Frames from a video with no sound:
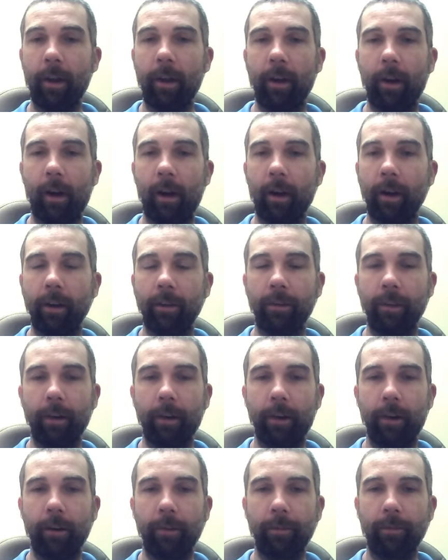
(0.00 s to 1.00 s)
Onyx at
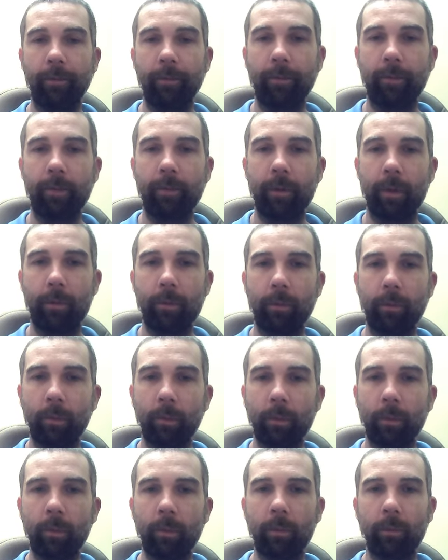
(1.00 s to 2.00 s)
all made me
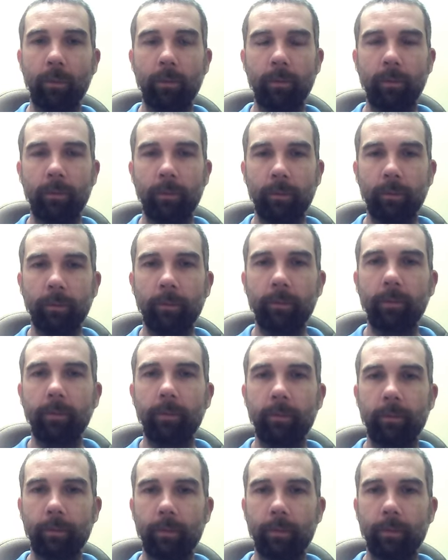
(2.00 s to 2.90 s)
put my hands on you.